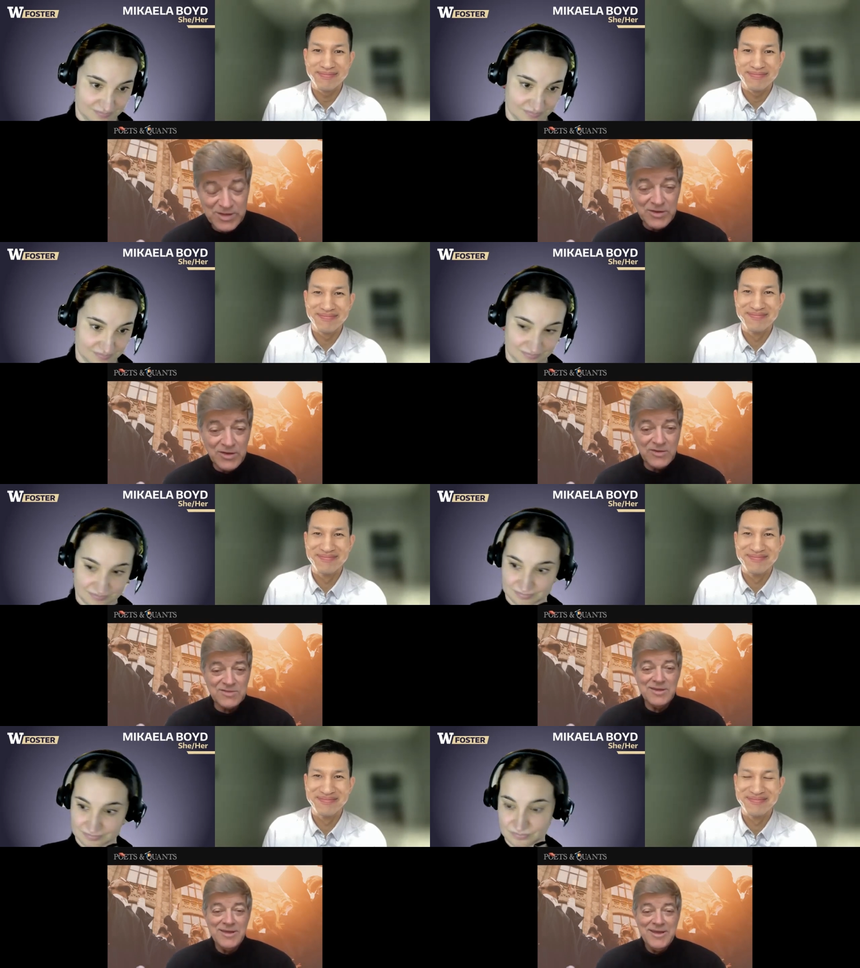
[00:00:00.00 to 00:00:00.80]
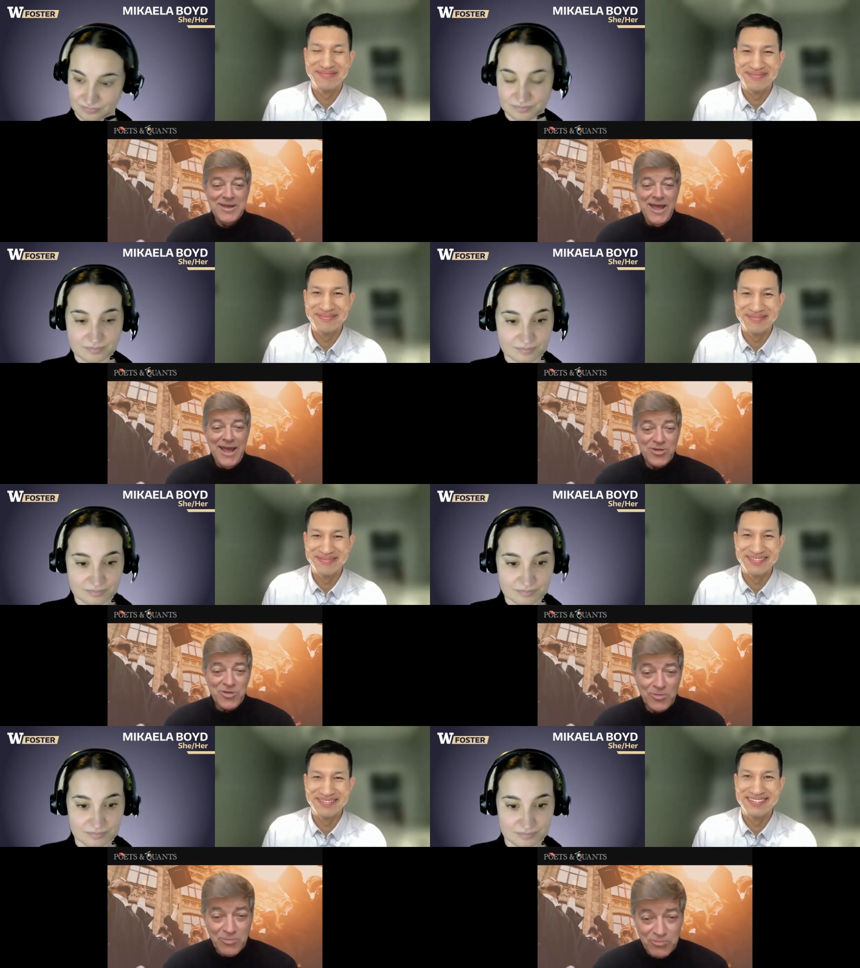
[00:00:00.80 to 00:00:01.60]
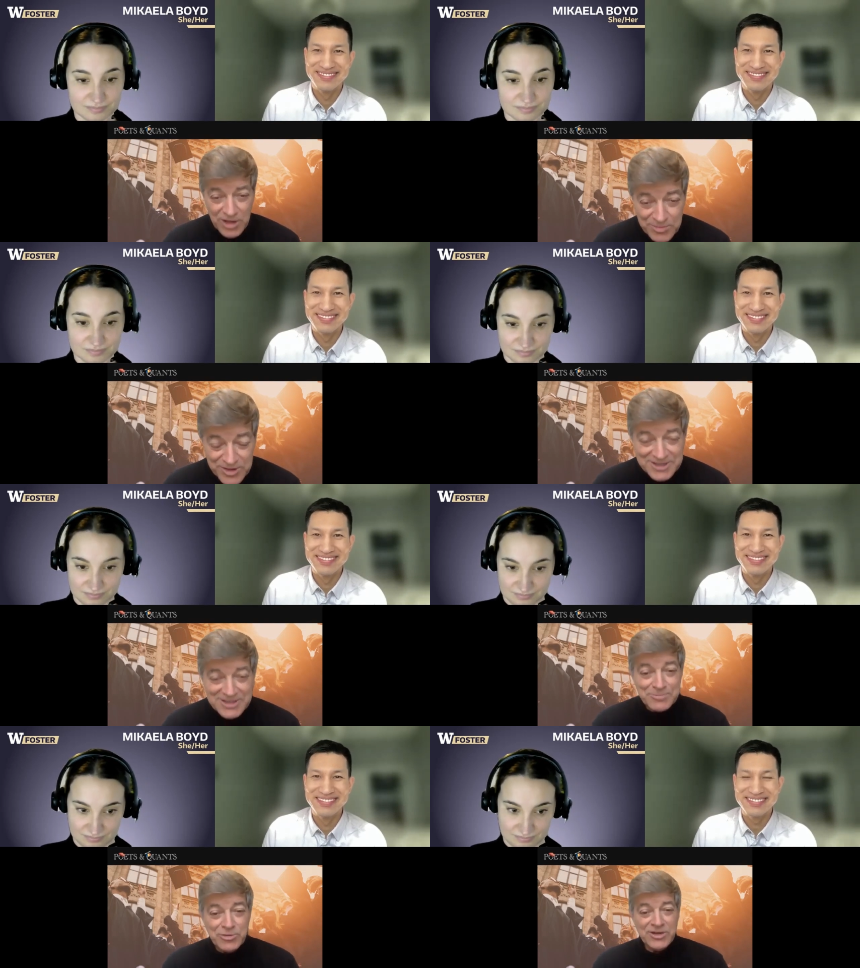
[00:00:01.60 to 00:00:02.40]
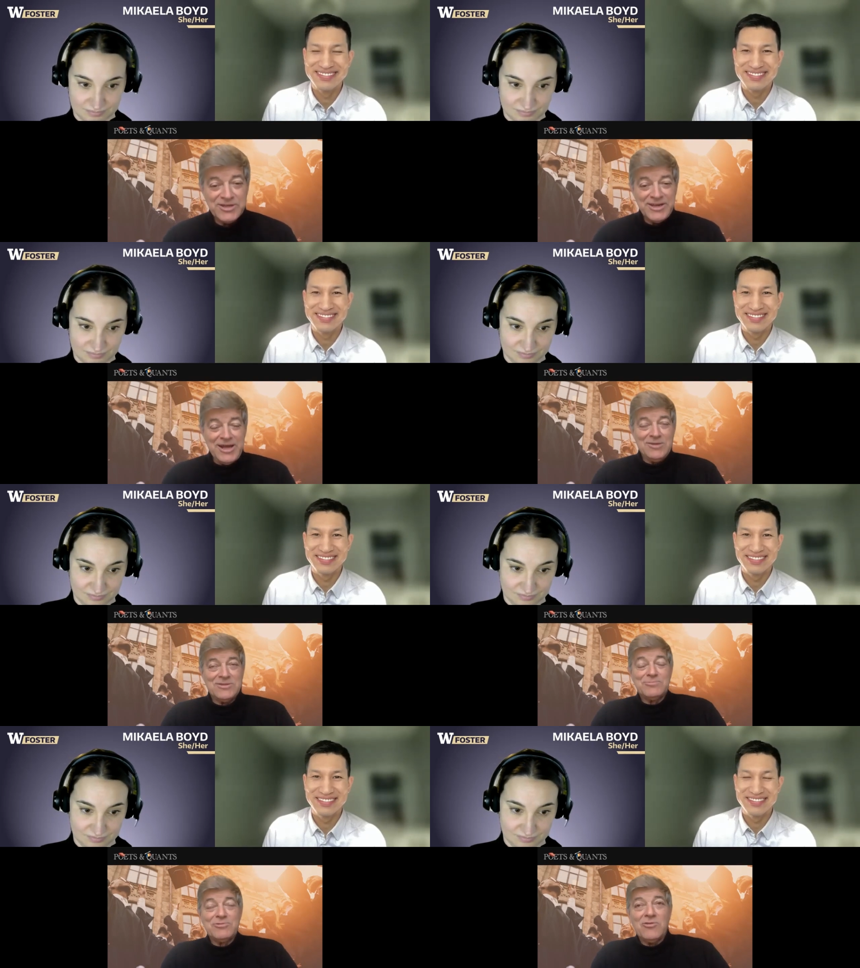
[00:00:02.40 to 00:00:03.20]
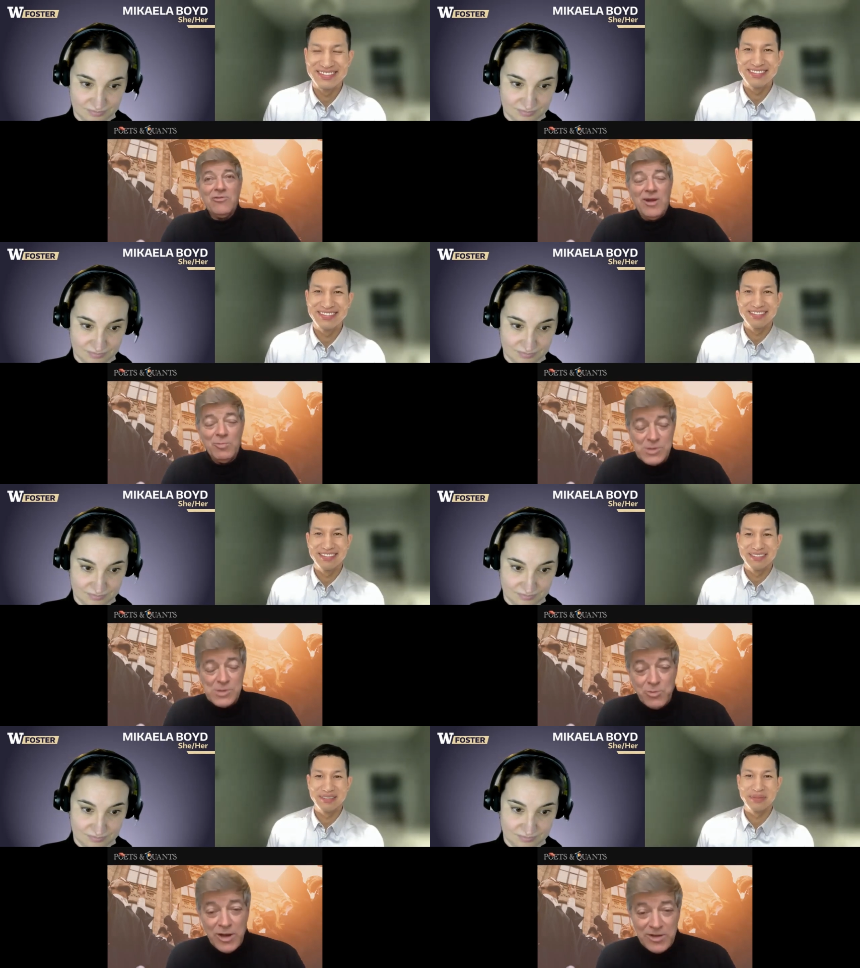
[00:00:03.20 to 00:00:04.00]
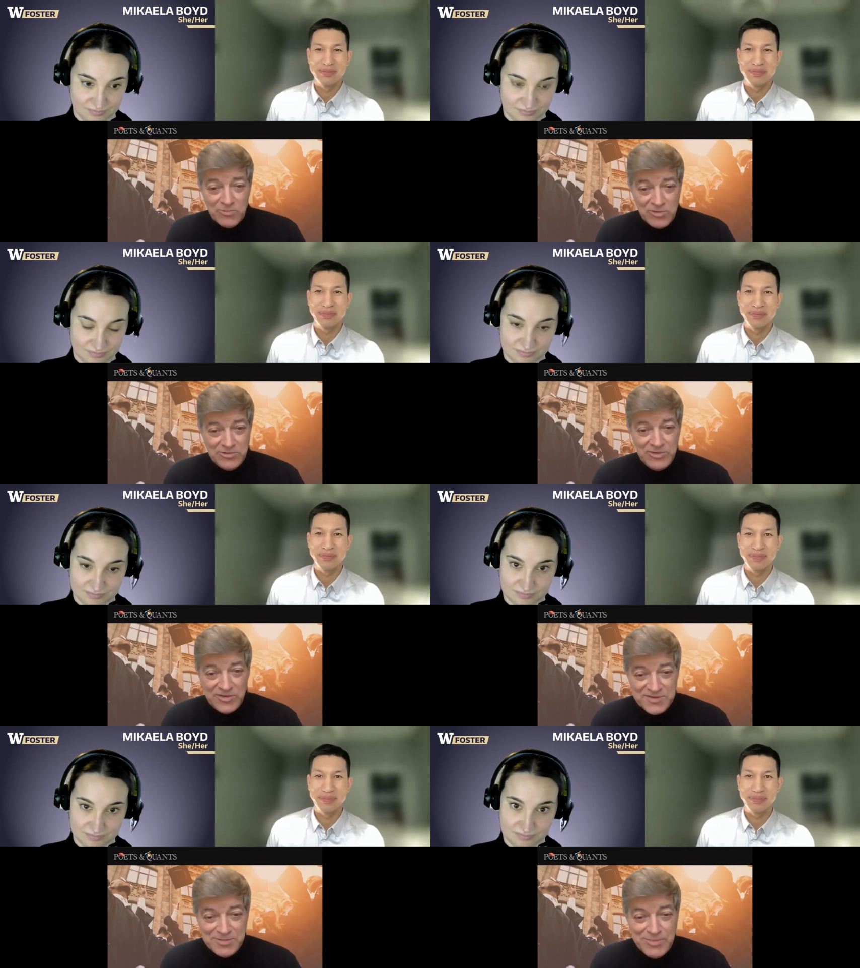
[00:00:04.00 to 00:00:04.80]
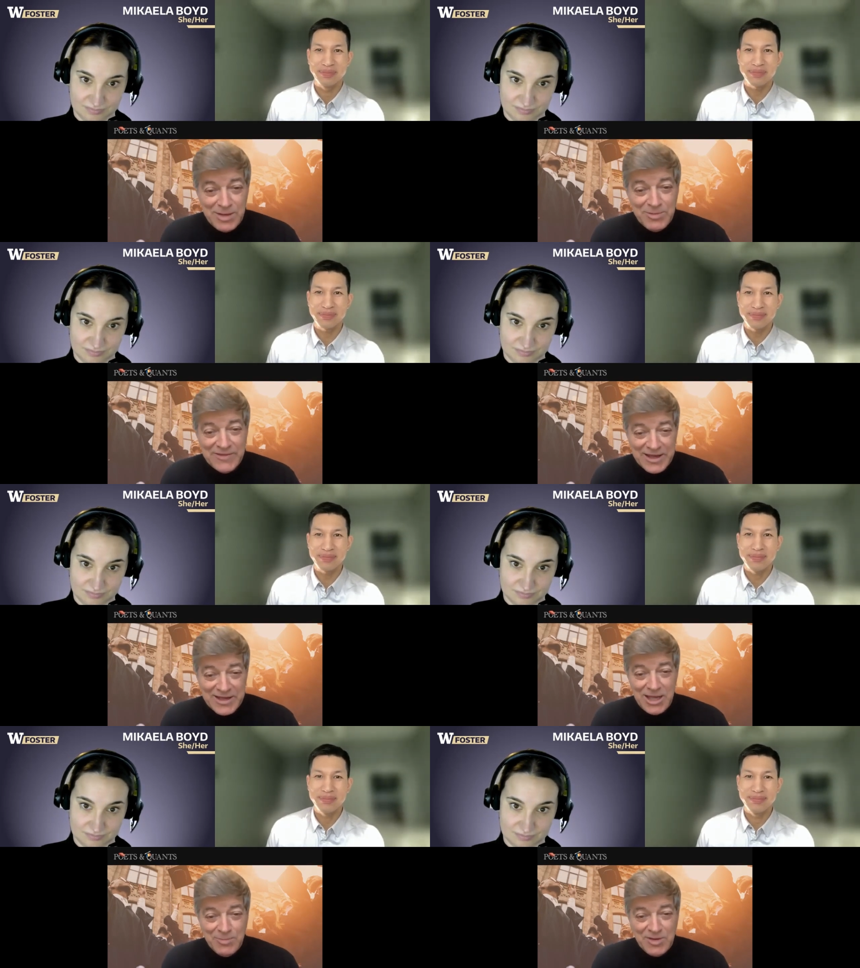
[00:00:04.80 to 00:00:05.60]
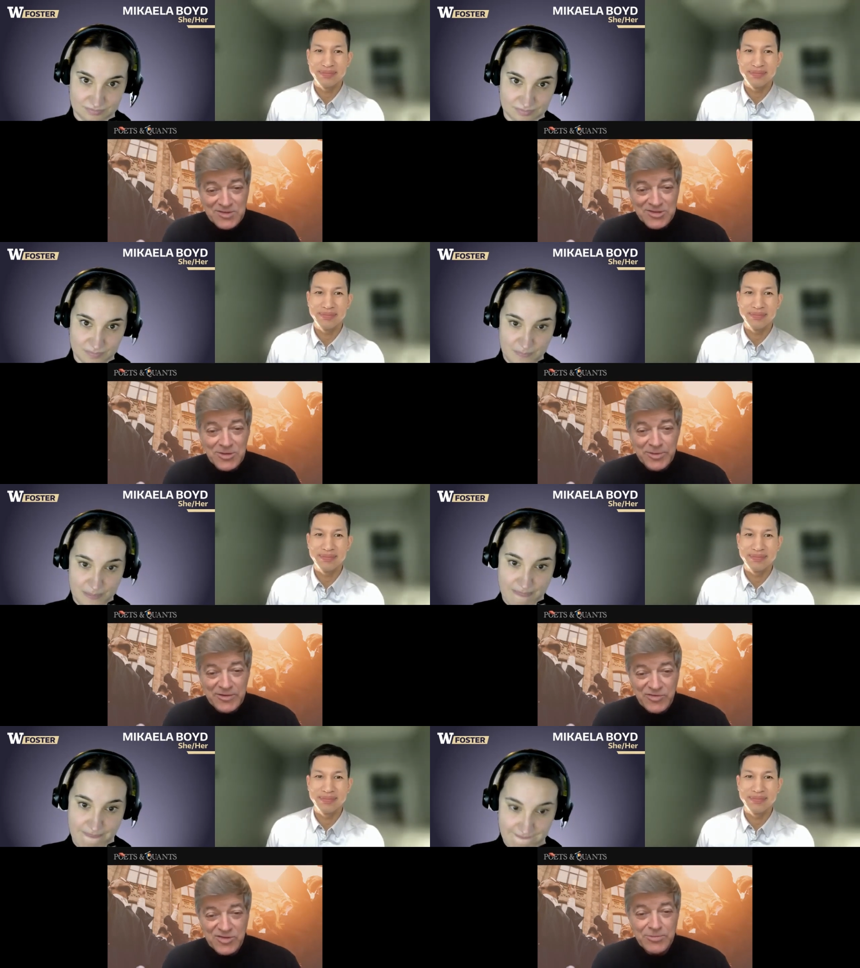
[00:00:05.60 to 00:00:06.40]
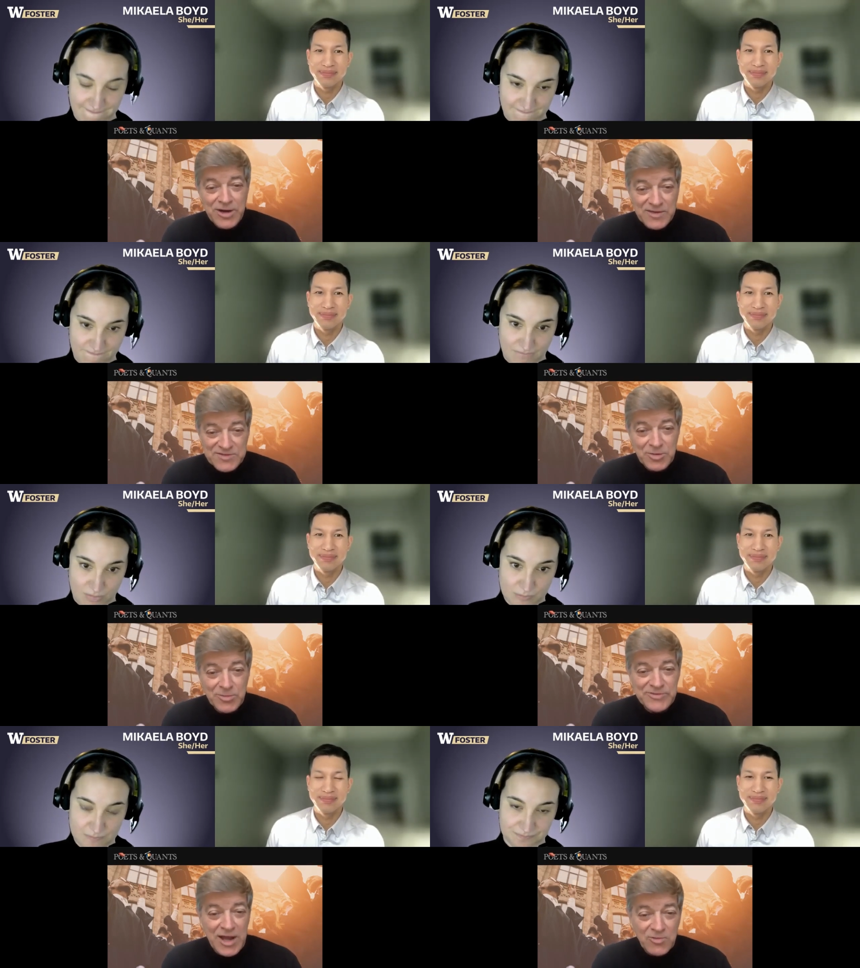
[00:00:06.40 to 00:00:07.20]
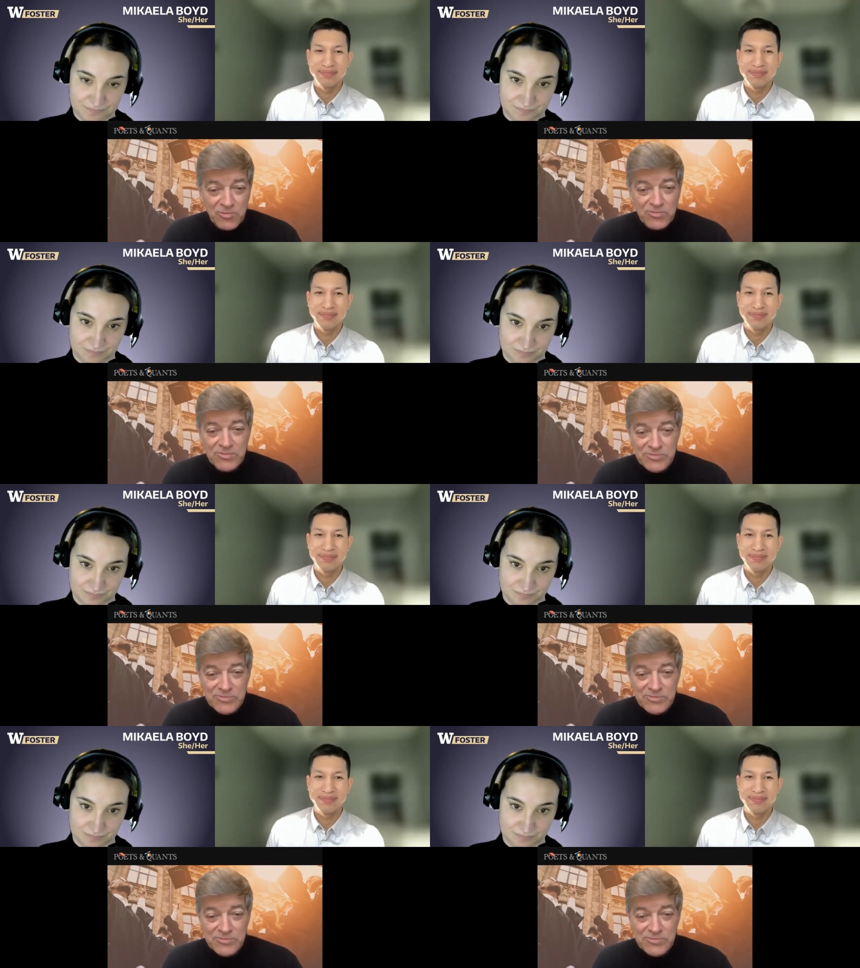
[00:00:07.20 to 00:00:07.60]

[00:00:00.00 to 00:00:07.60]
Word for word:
Speaker 1: Because as you immediately pointed out, the program was quite rigorous, and maybe that came as a little bit of a surprise in terms of how